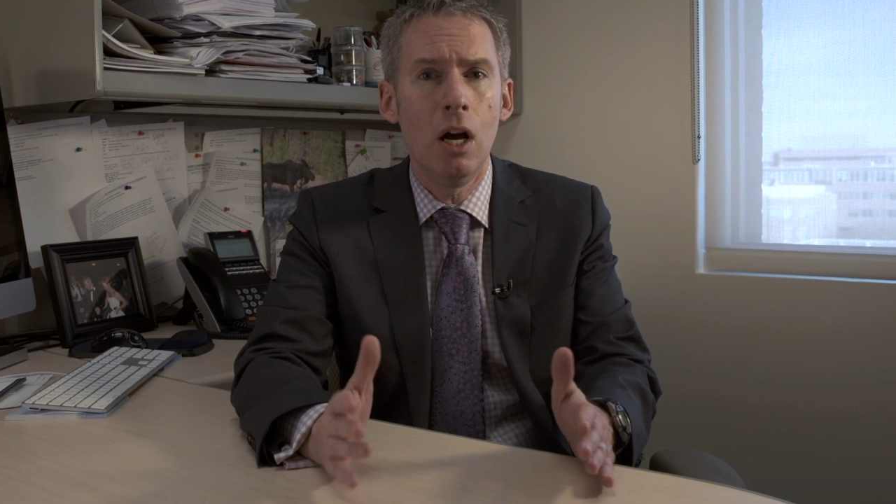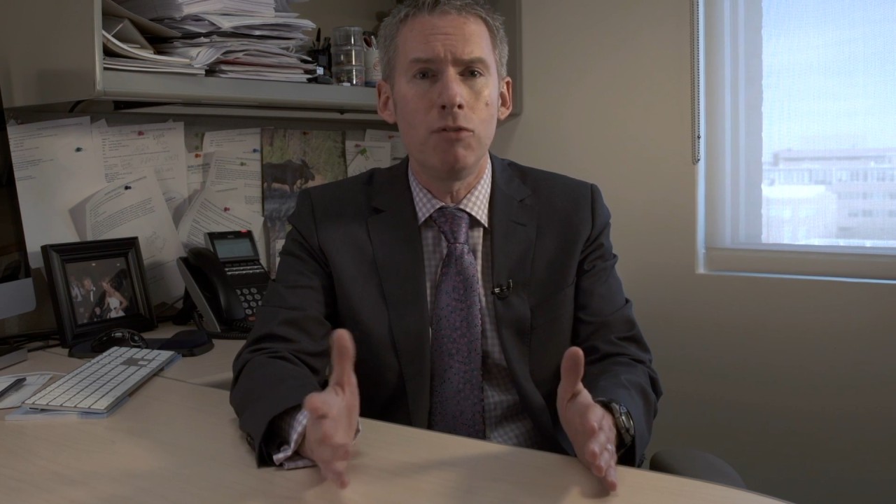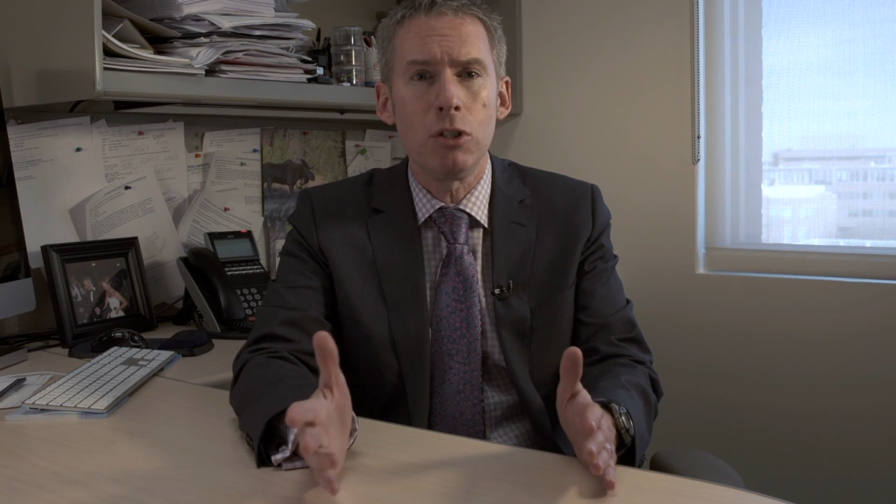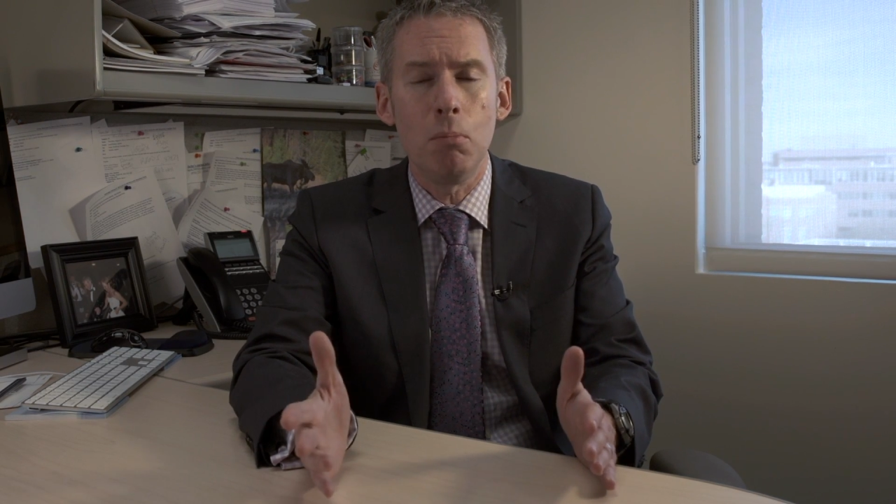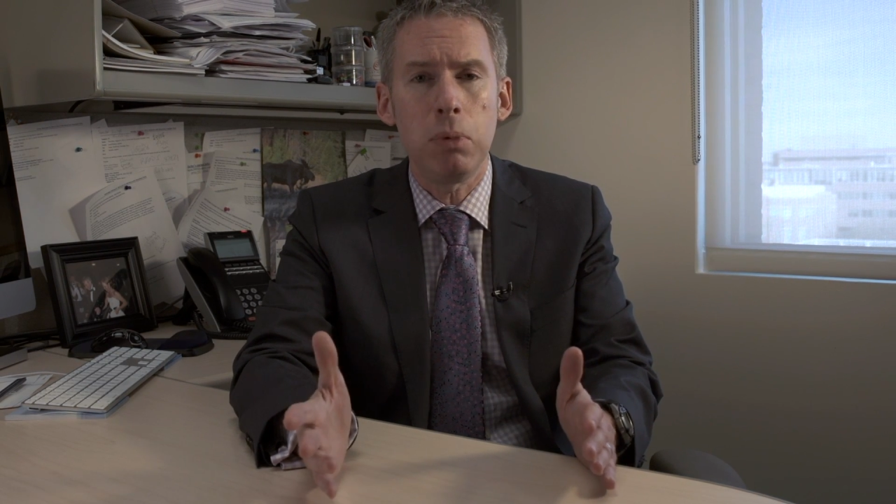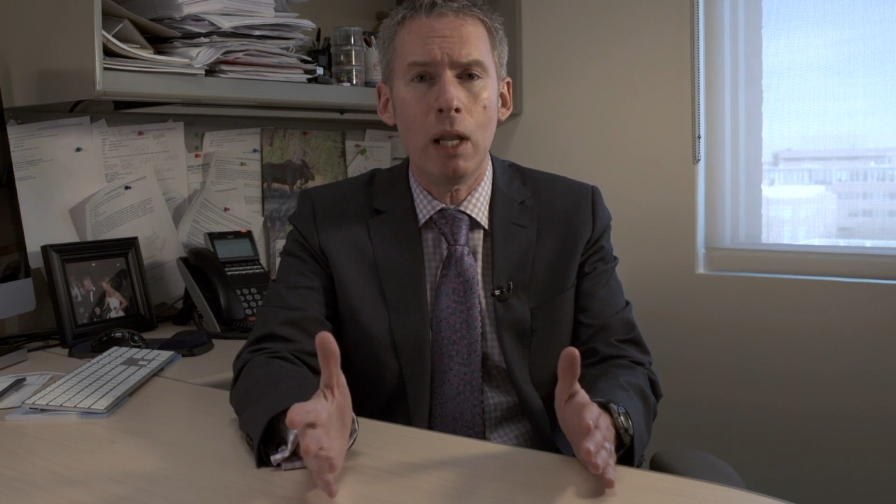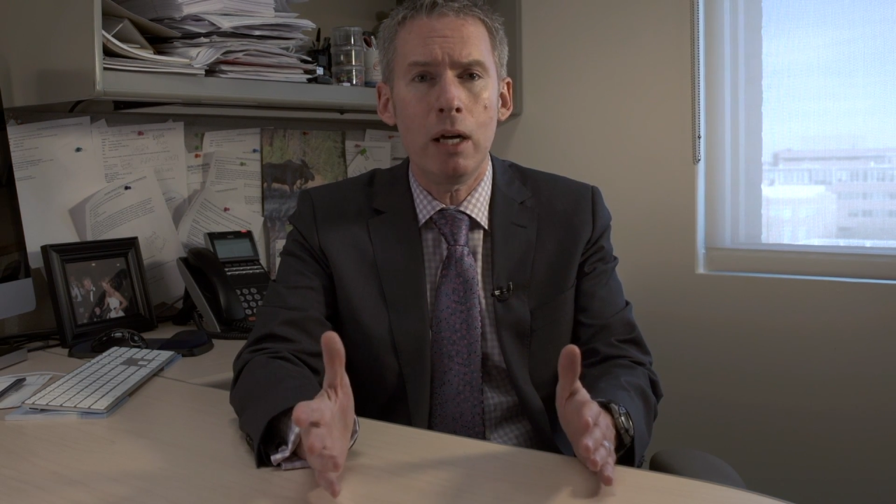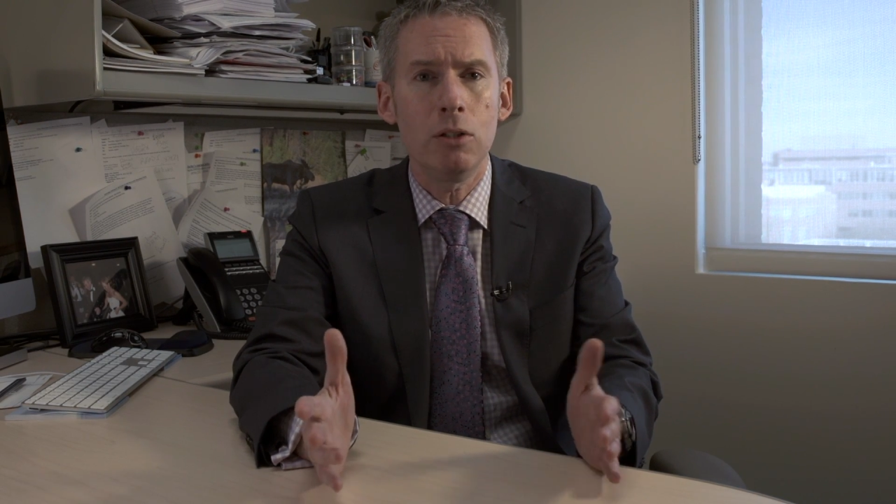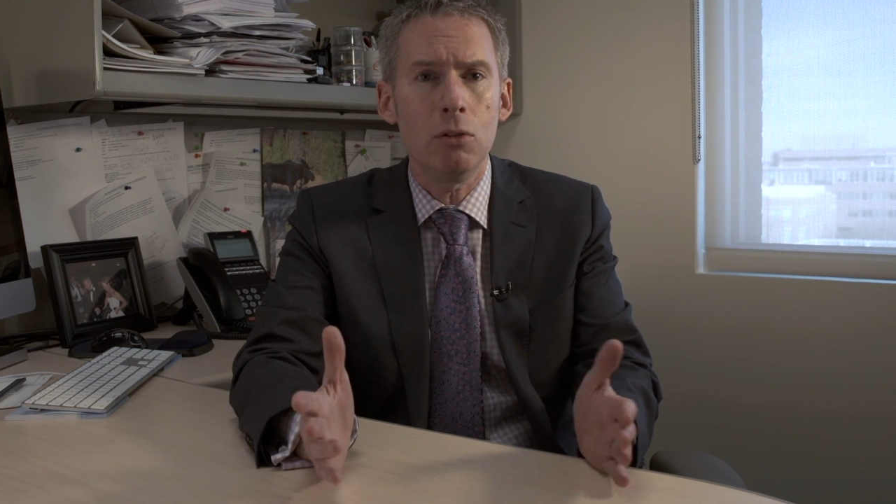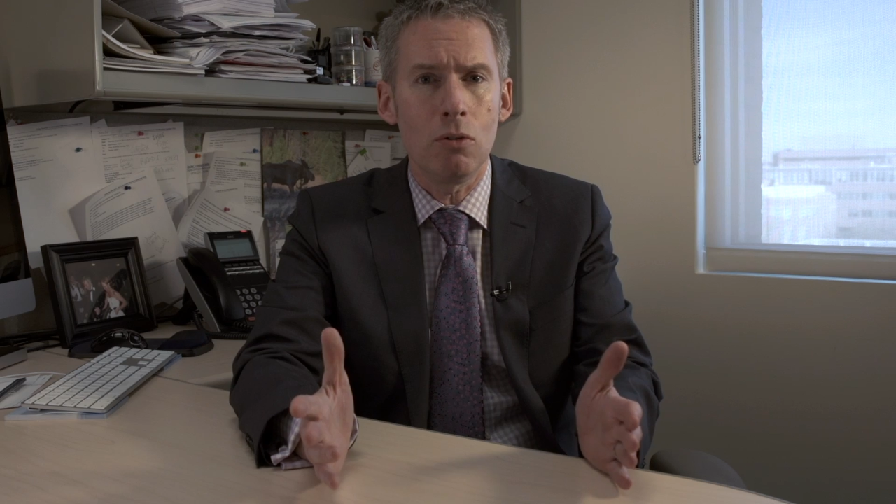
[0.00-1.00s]
of some
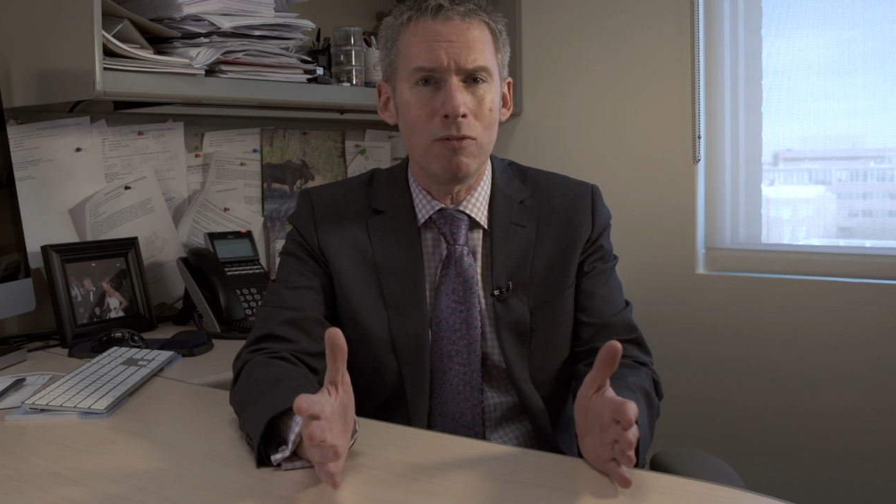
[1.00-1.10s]
blood or